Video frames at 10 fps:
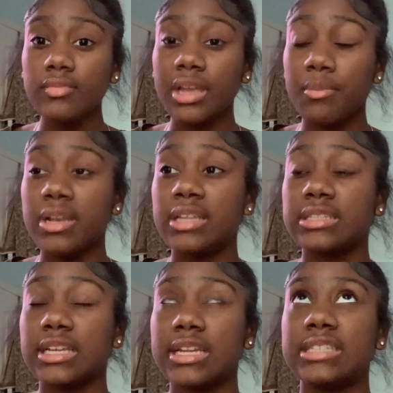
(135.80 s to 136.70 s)
I mean, this
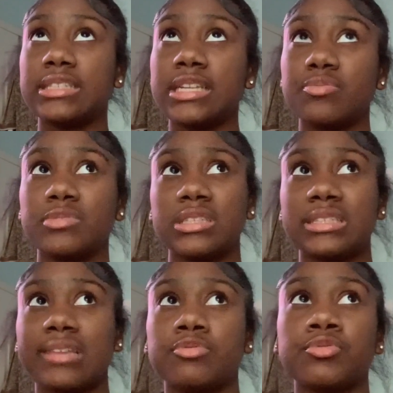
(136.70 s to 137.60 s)
and his niece went to the
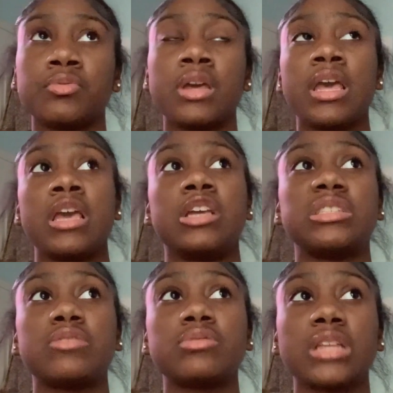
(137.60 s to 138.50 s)
same school and she
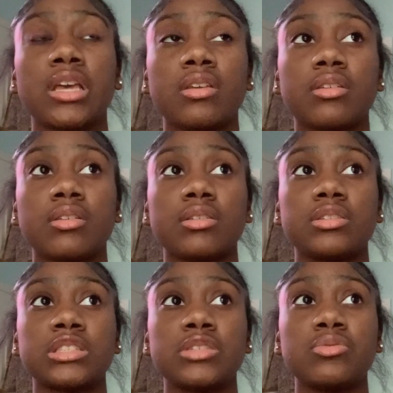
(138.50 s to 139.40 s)
was like,
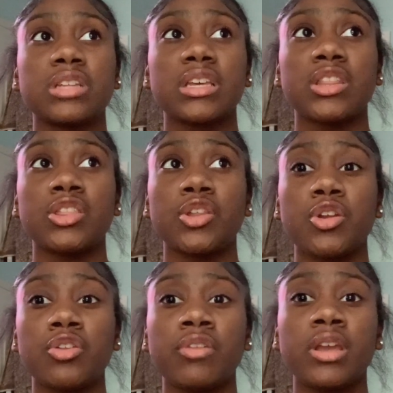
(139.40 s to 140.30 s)
she was like in
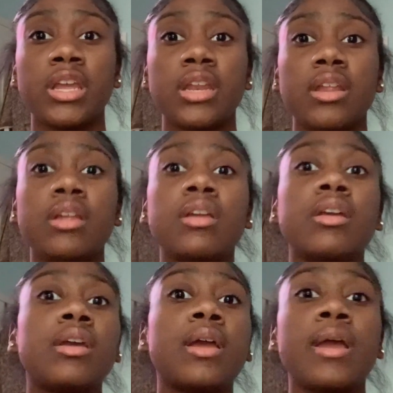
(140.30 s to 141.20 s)
third grade
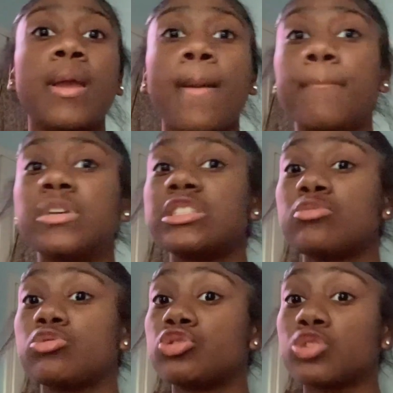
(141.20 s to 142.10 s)
but she
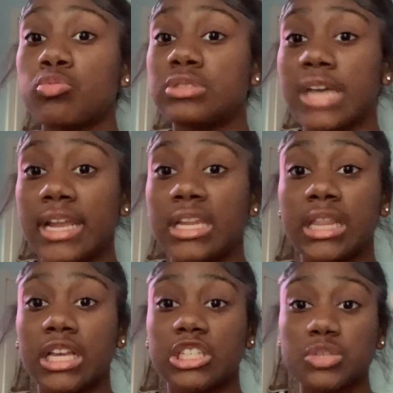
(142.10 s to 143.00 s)
was so tiny
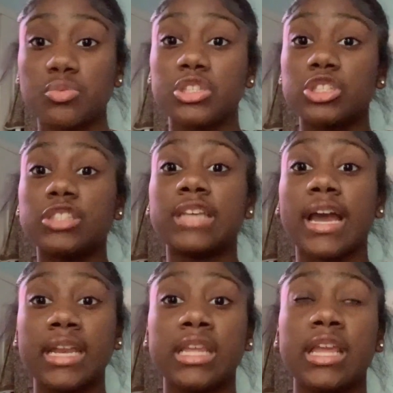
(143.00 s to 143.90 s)
like she was
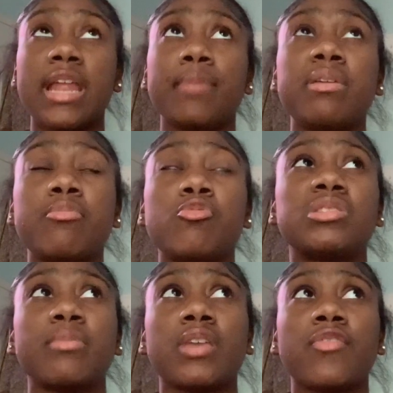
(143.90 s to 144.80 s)
tiny and people used to
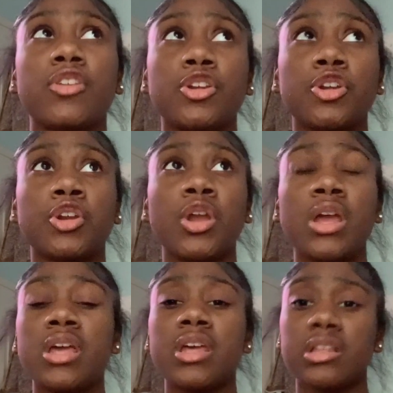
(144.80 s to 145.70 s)
make fun of her
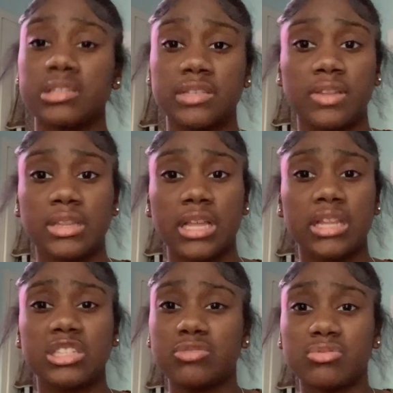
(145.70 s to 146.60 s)
stuff like that like
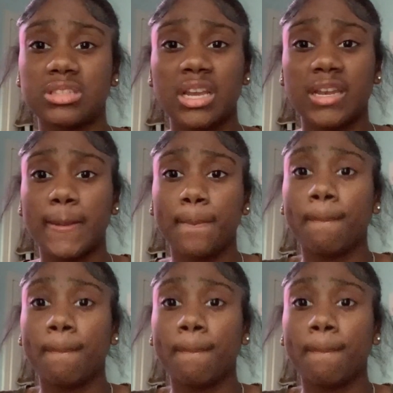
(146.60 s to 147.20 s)
she was tiny